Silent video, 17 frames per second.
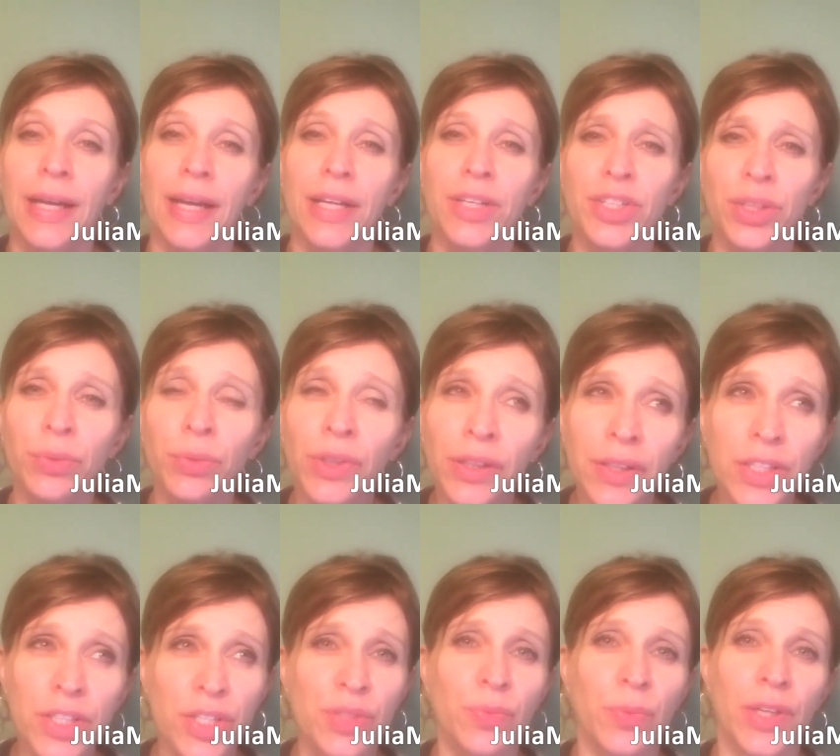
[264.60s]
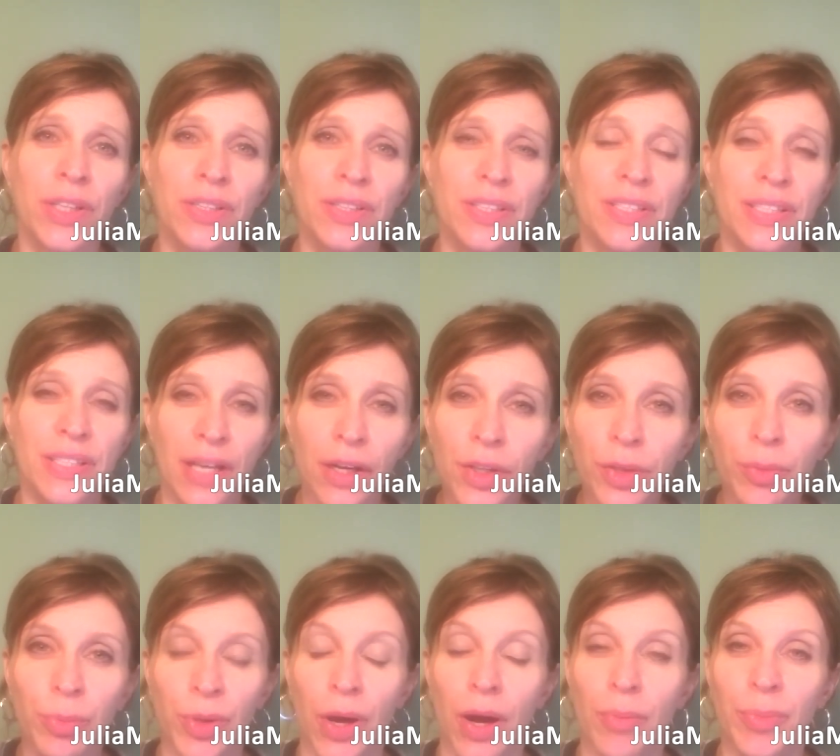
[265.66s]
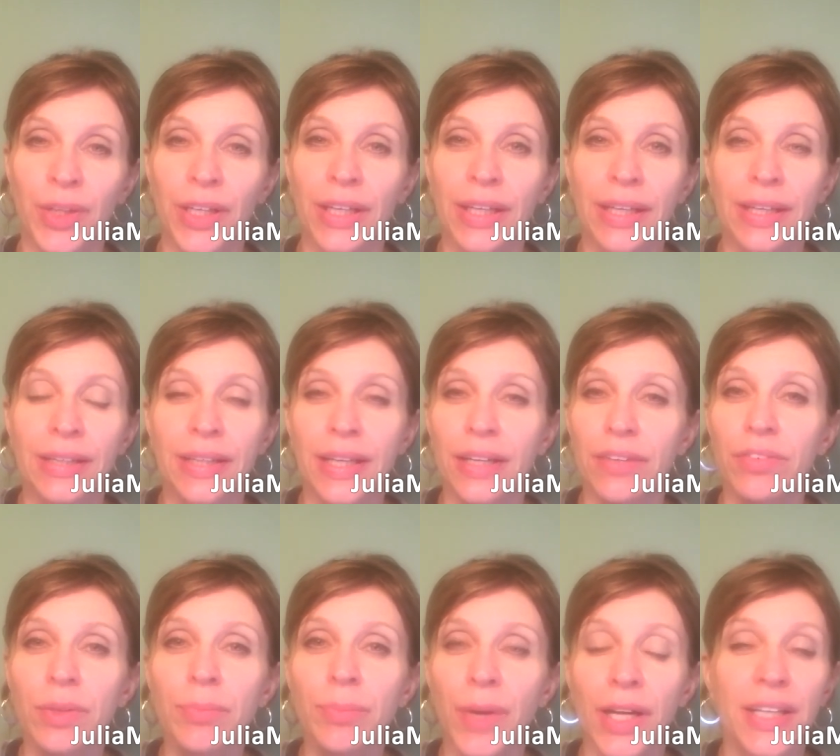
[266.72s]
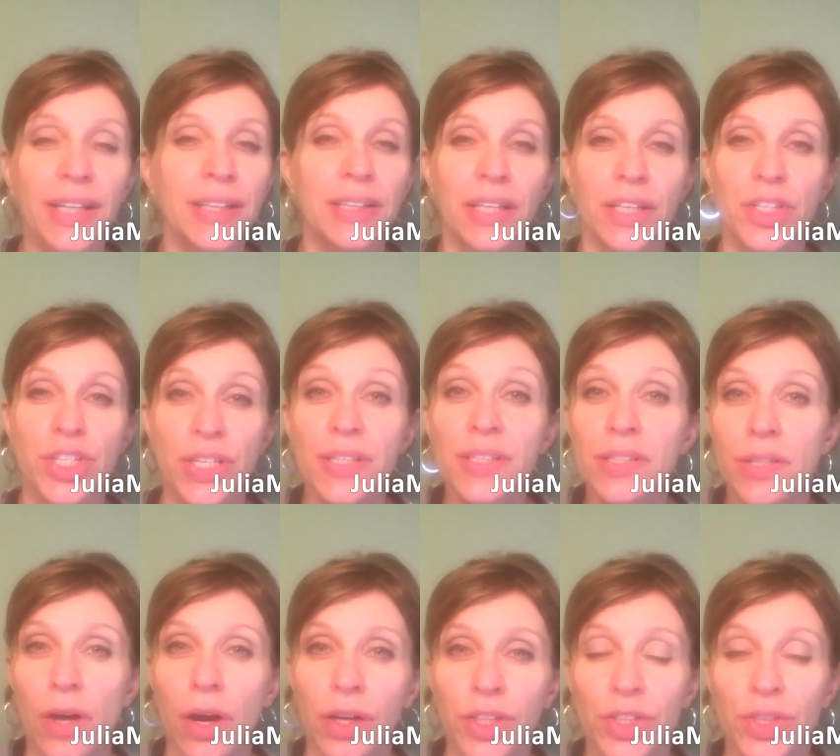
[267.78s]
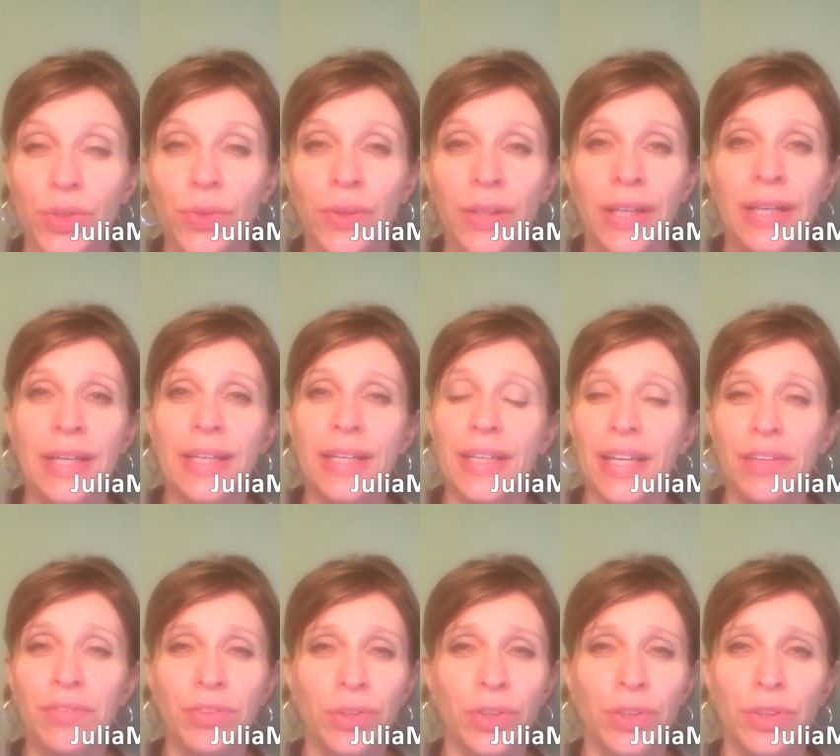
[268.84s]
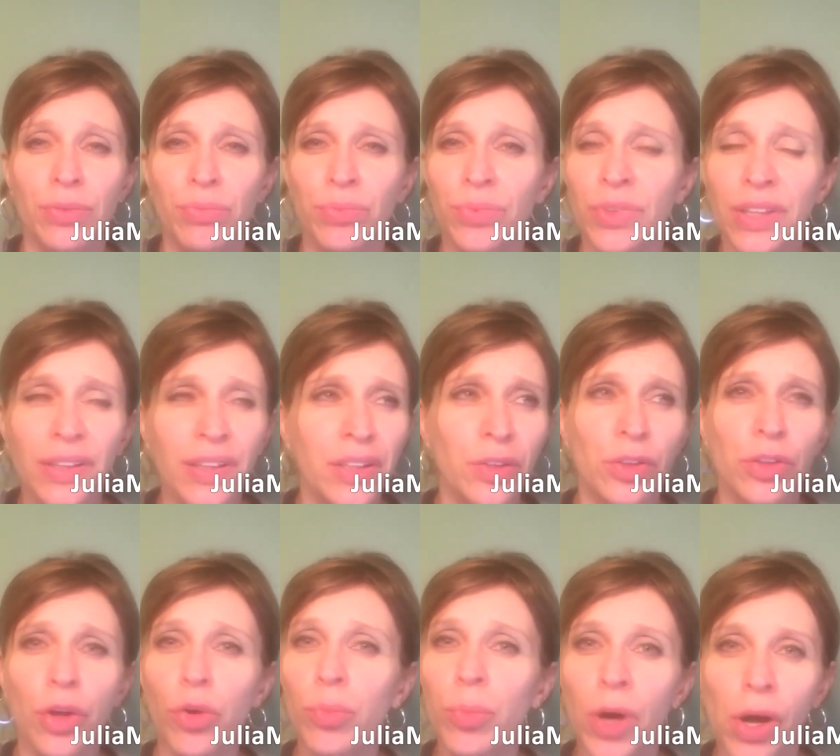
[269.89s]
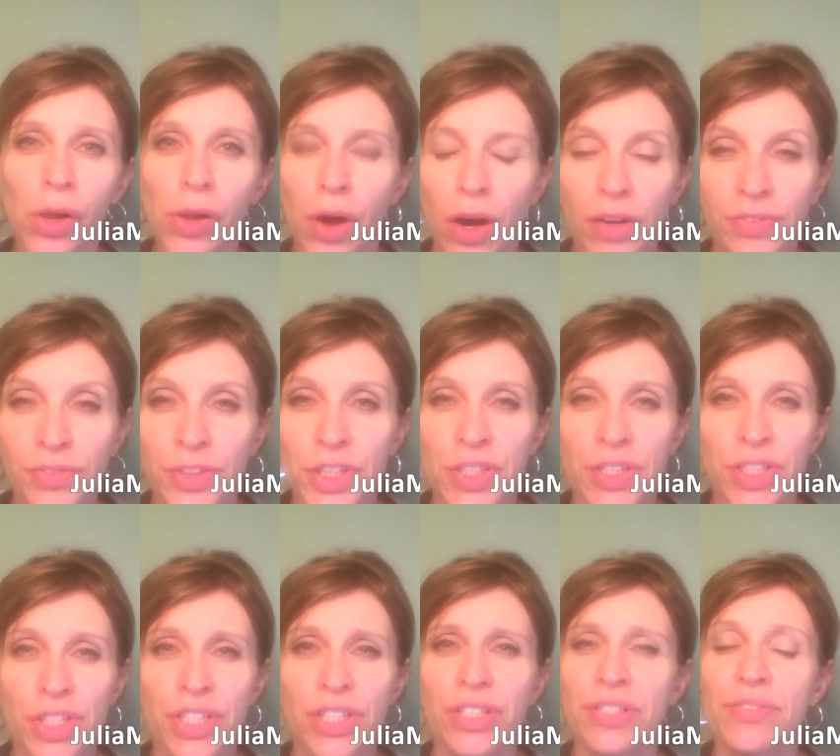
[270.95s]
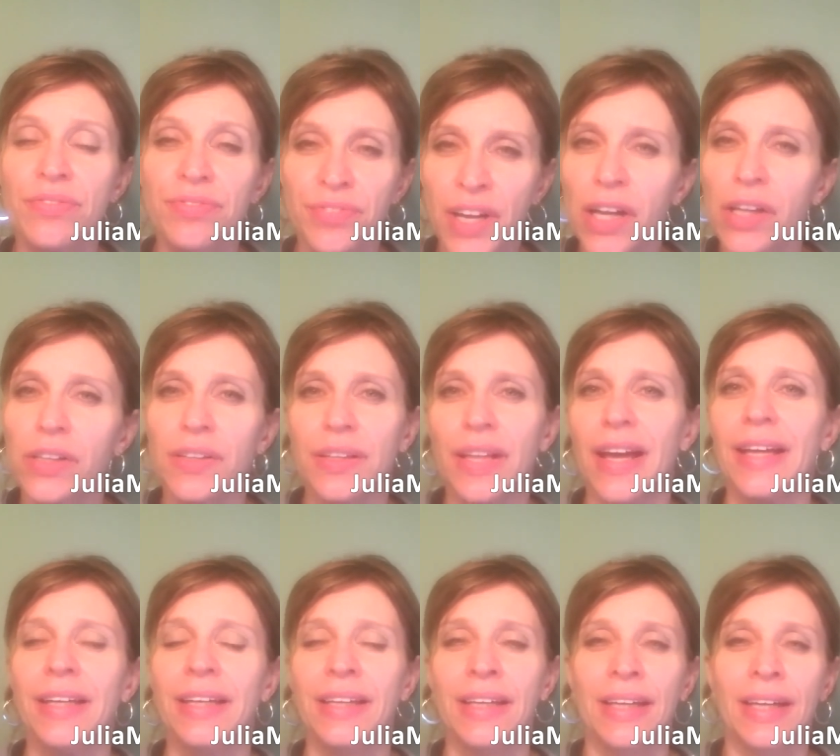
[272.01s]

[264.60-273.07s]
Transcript: And she really just wanted to sell the property. And everybody that she's talked to gave her really lowball offers. And she just felt like